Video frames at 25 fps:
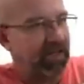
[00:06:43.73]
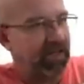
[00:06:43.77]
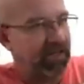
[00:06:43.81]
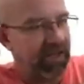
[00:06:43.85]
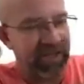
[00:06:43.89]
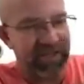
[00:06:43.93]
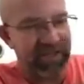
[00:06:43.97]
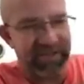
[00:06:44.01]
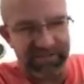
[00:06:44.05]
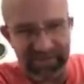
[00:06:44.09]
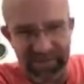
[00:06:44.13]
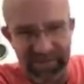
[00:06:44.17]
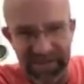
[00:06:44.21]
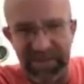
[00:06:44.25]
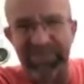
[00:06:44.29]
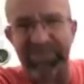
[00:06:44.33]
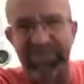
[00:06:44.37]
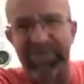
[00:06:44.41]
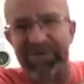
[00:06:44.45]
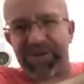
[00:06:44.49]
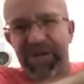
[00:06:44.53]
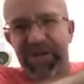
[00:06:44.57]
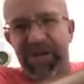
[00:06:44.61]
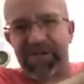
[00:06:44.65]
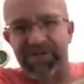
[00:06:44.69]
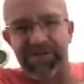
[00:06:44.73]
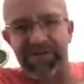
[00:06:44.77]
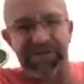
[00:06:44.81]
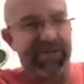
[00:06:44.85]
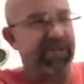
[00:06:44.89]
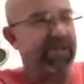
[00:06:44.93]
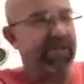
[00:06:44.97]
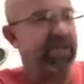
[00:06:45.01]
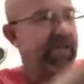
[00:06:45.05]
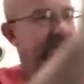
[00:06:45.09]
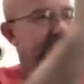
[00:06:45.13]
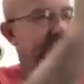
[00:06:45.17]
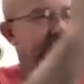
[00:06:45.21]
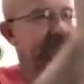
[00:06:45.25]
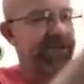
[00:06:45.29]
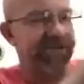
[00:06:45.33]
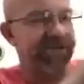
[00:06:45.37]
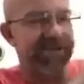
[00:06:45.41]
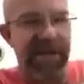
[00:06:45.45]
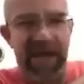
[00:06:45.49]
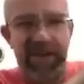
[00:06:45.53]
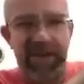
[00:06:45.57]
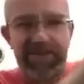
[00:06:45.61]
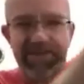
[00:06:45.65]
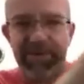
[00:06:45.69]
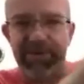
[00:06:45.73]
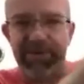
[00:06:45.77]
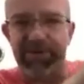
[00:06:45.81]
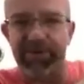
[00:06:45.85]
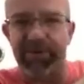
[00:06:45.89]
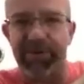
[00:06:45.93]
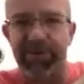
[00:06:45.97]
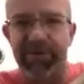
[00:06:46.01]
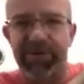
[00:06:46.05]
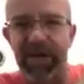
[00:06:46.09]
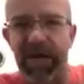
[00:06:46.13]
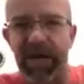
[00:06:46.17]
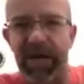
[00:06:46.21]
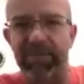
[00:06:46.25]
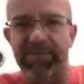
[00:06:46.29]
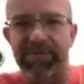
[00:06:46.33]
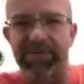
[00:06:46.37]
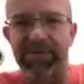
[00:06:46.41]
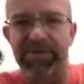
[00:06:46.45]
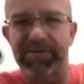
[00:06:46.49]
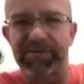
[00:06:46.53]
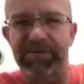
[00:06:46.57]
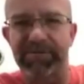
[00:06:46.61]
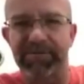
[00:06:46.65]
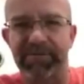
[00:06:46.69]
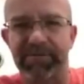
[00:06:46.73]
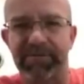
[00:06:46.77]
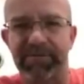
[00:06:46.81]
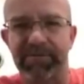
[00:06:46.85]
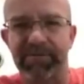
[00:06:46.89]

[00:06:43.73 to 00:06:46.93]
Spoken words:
like emphasizing it, and tapped it three times.